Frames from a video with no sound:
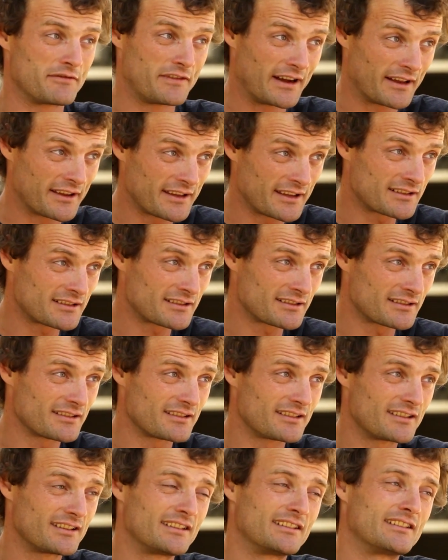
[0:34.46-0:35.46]
father,
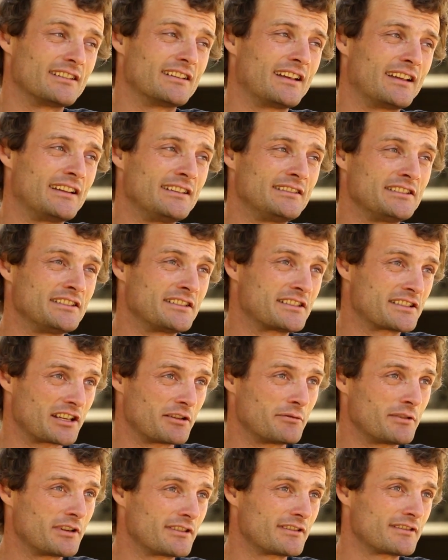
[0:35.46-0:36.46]
and
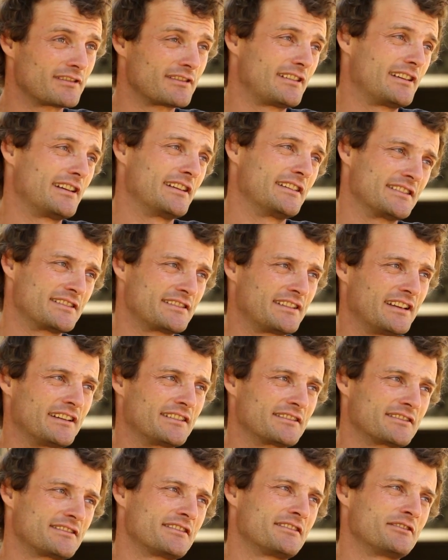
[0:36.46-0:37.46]
87 I
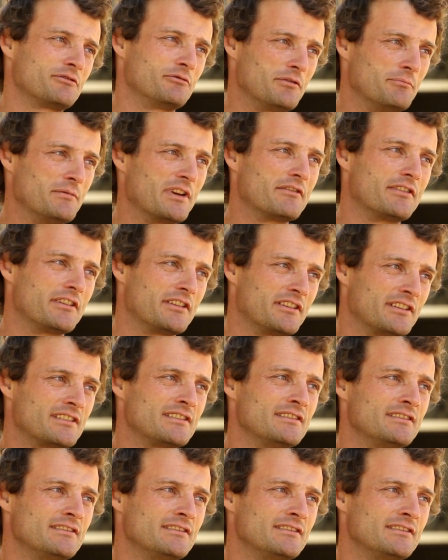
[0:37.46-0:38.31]
start with my father.